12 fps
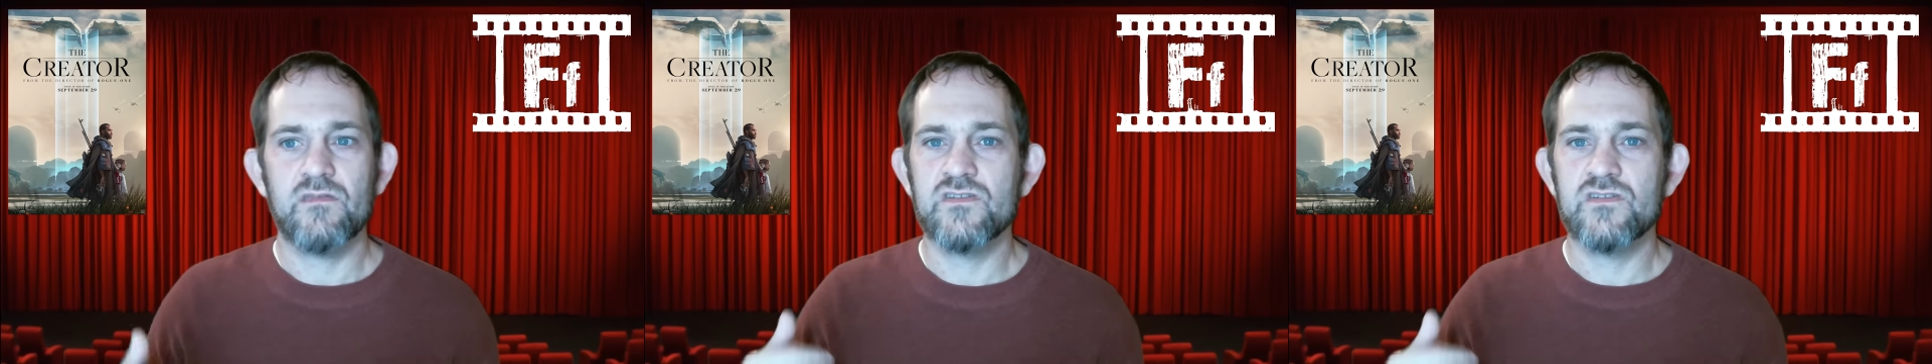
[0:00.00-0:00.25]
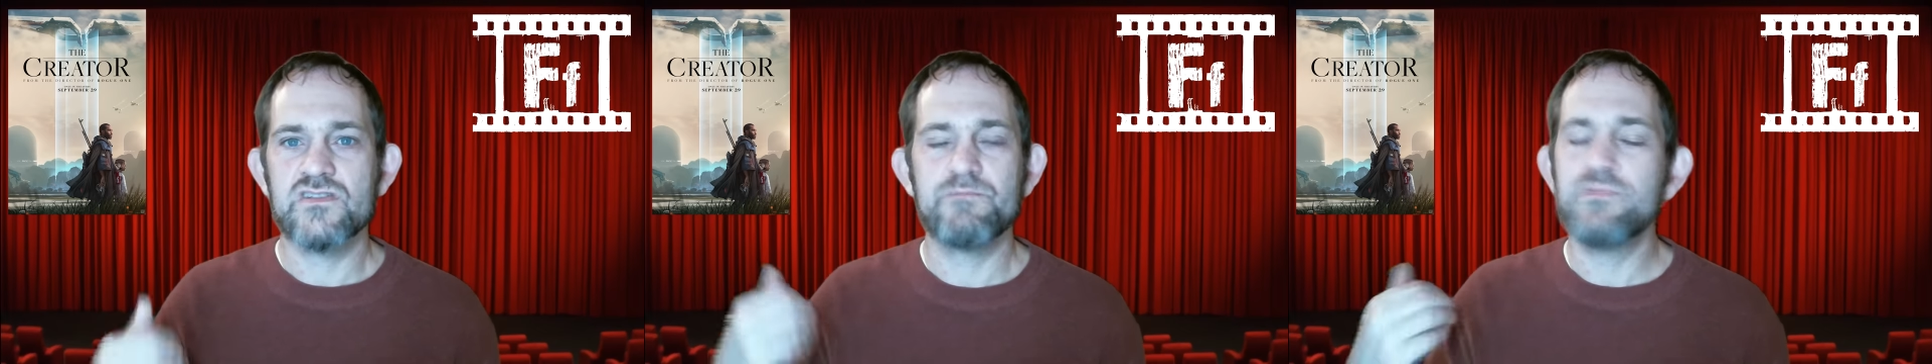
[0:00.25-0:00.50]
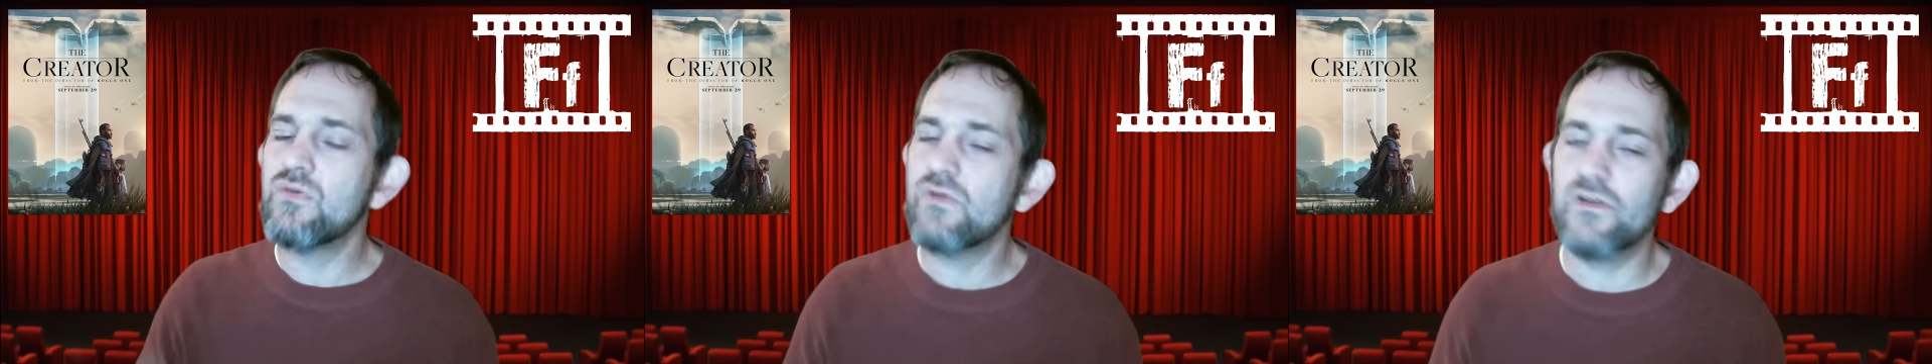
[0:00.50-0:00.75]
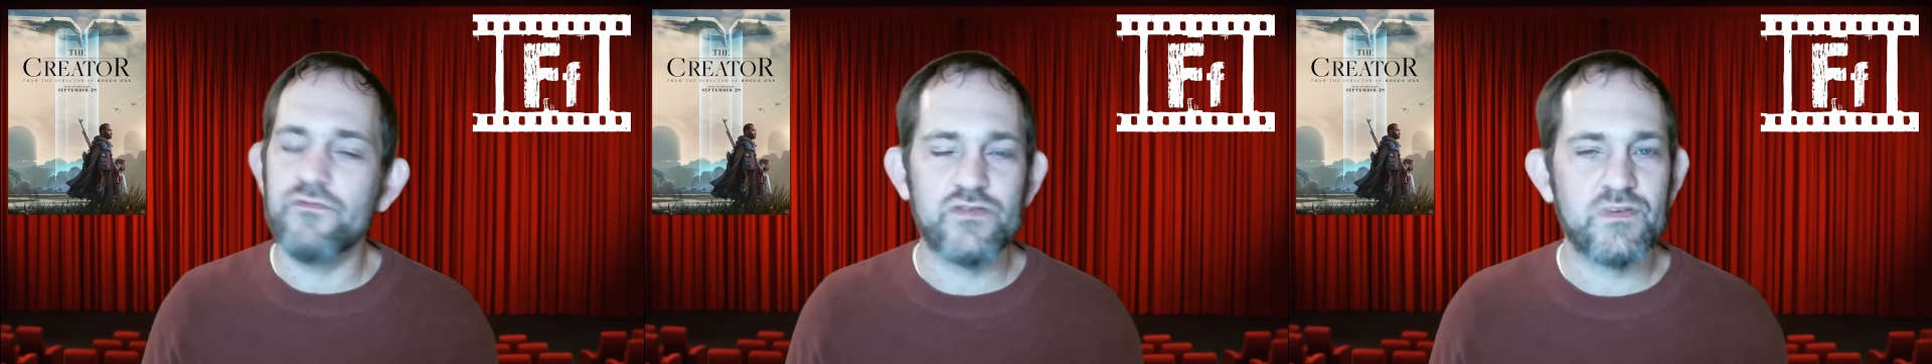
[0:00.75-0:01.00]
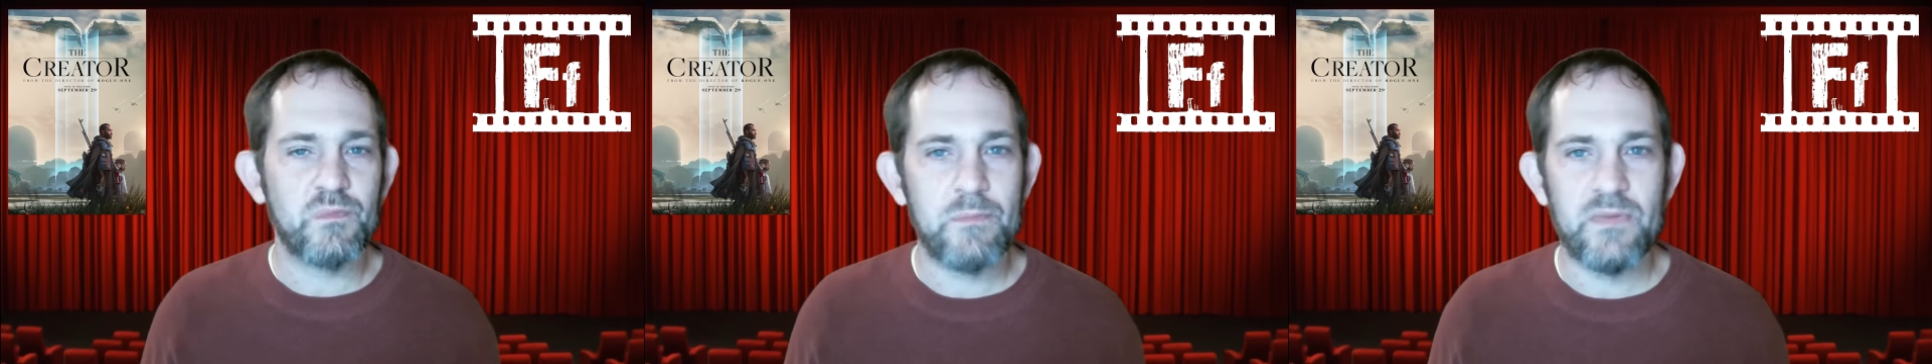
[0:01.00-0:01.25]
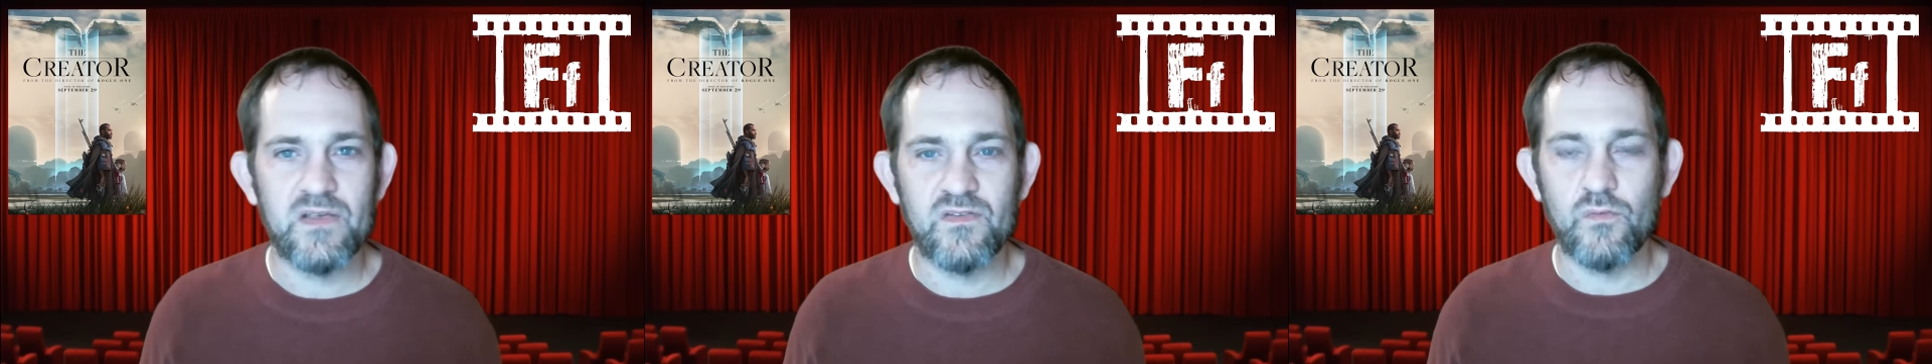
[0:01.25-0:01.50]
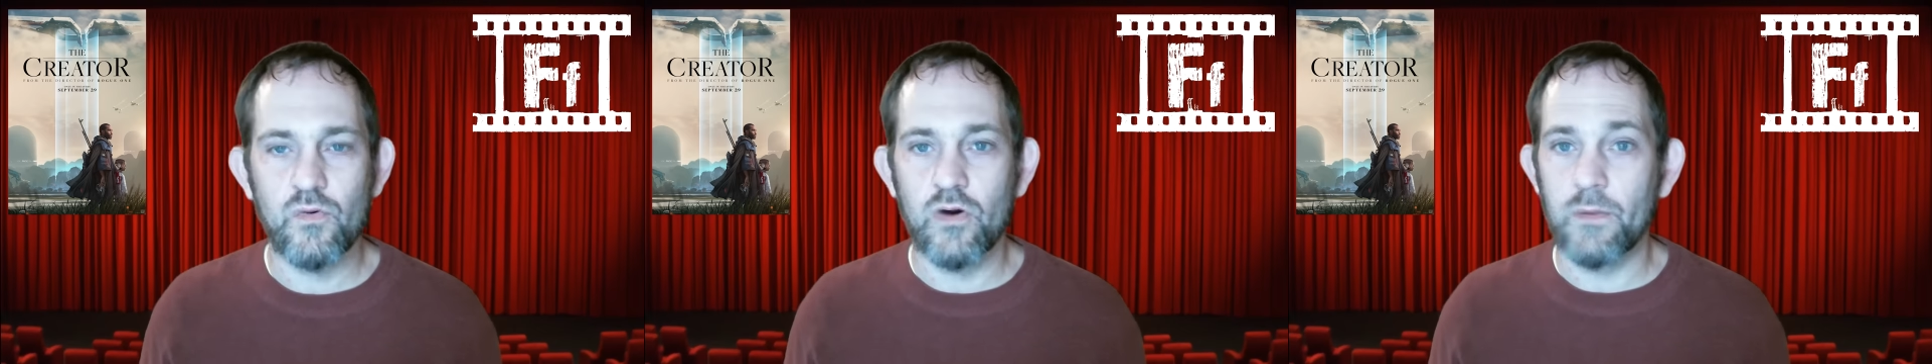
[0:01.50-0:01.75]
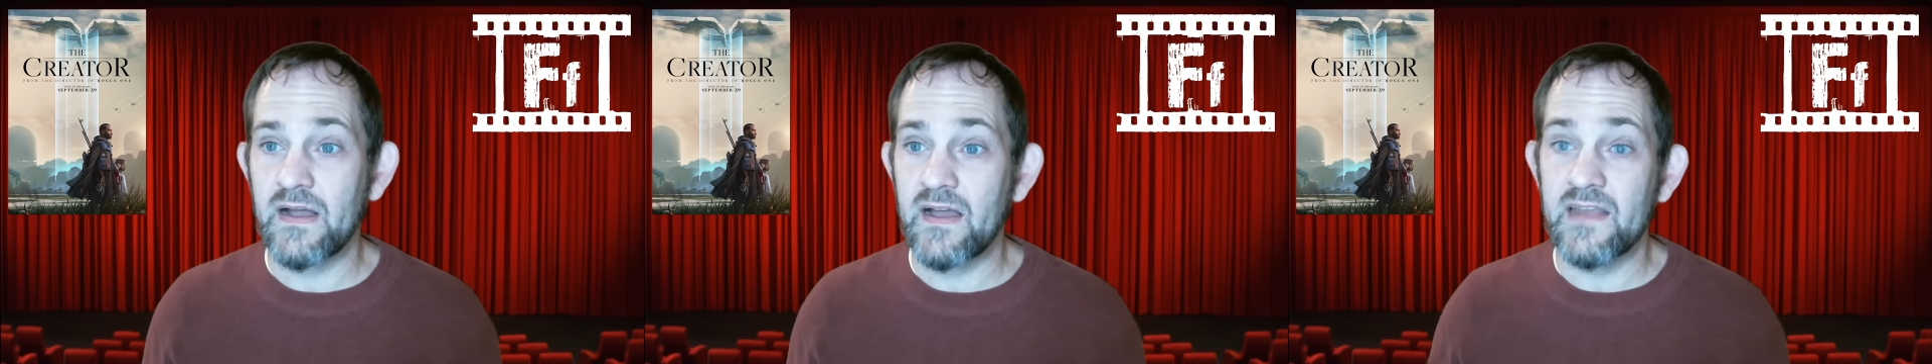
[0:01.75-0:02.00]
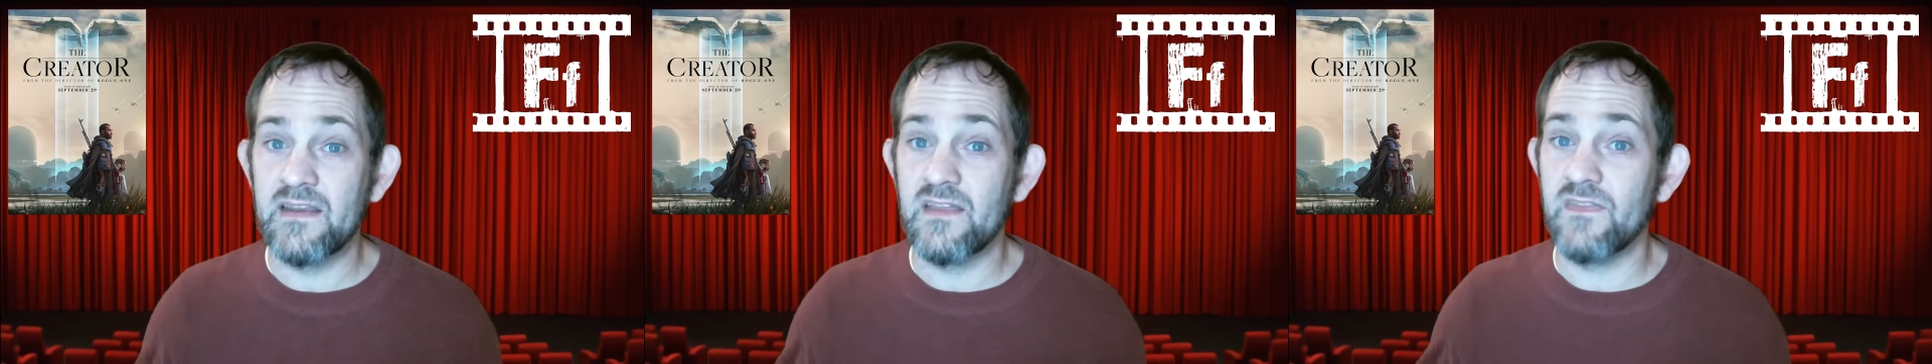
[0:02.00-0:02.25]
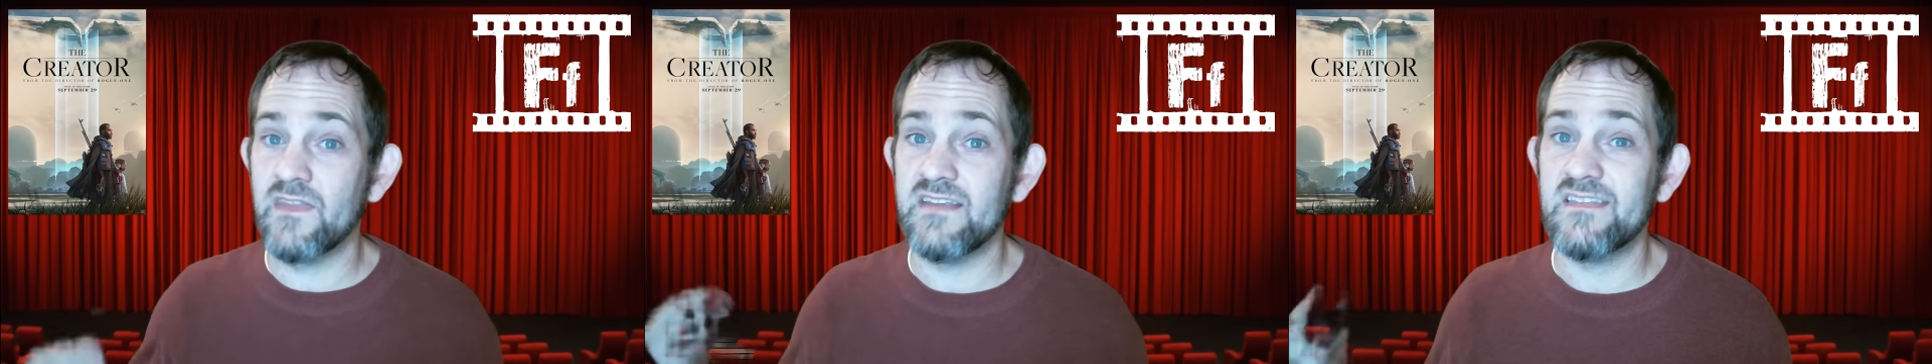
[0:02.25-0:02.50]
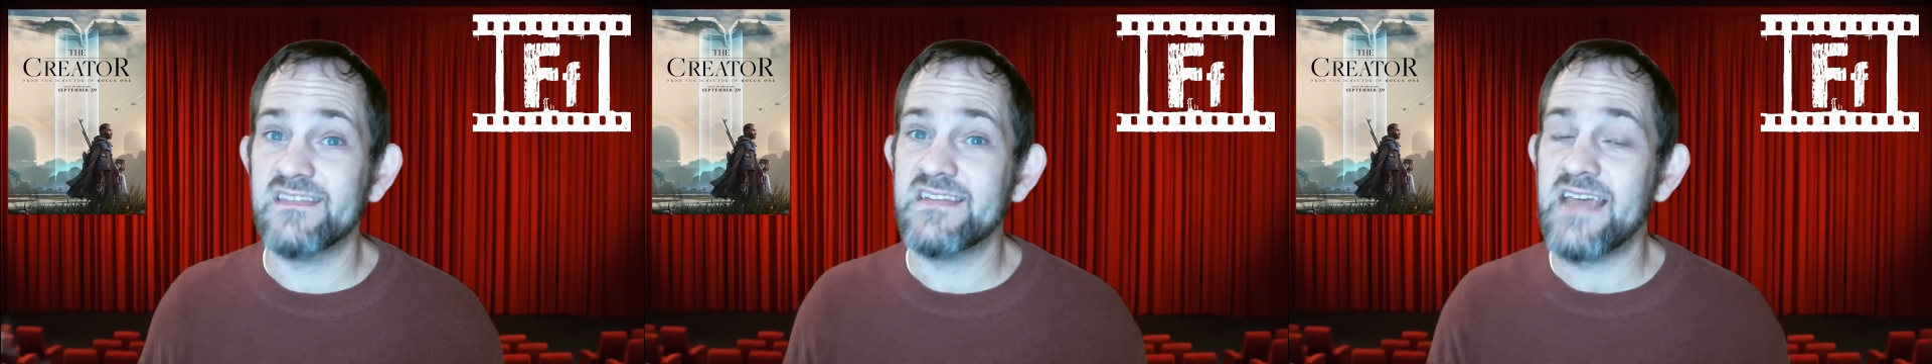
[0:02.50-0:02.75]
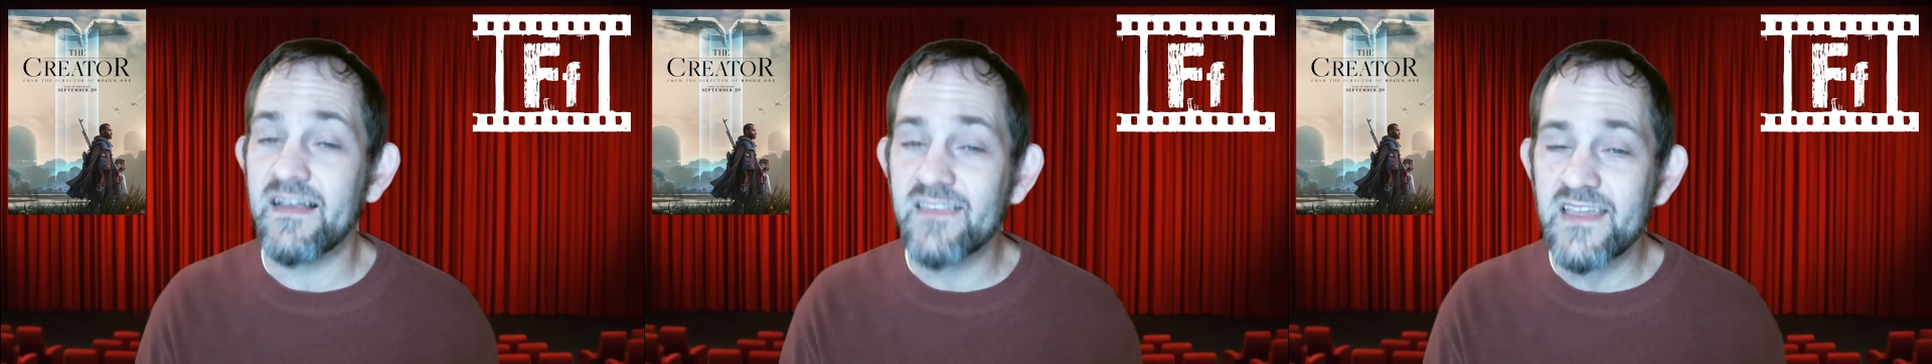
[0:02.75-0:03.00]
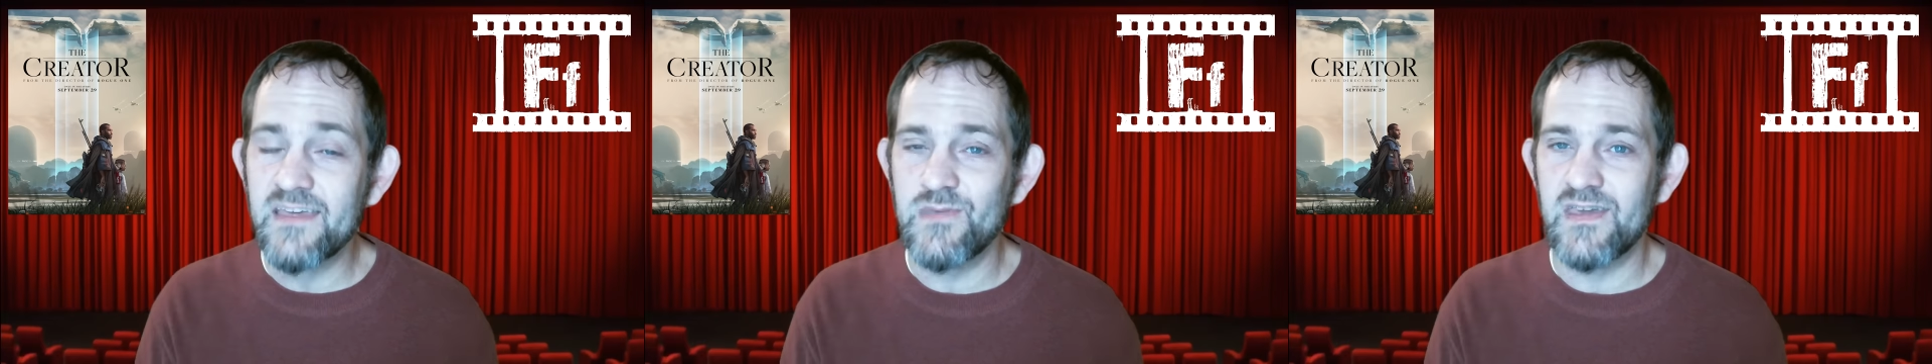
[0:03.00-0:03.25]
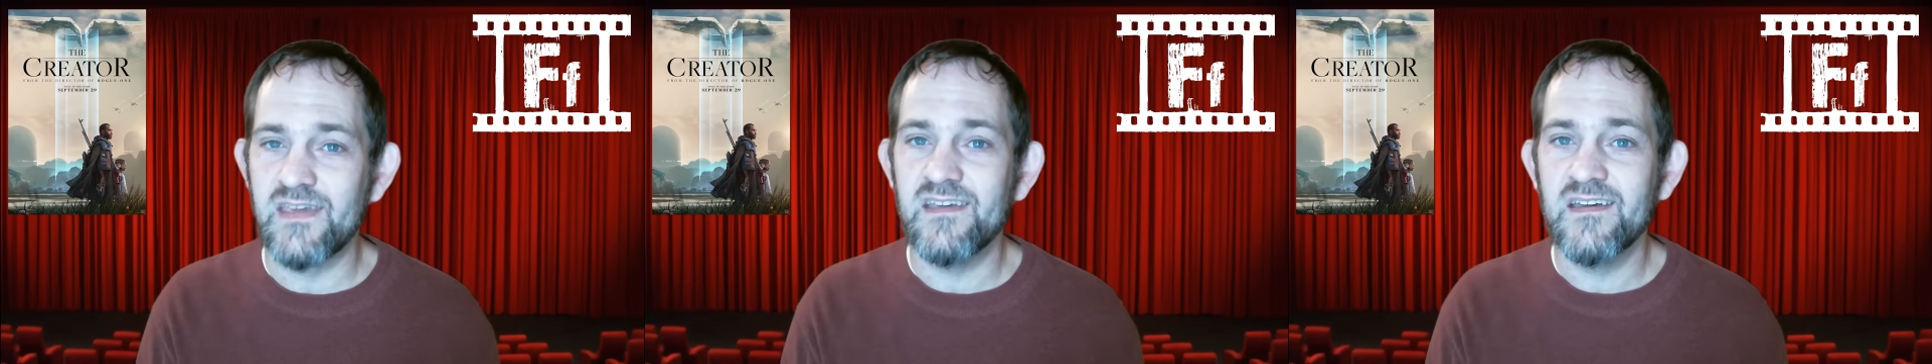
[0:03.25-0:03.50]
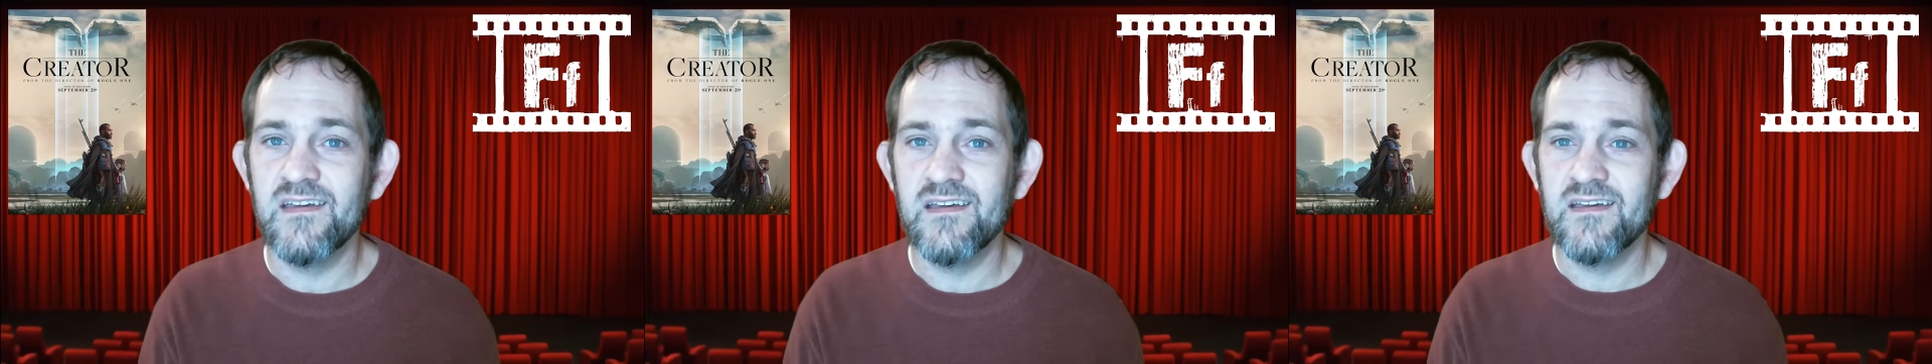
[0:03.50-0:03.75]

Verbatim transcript: there's a beautiful sweeping score behind it that is telling me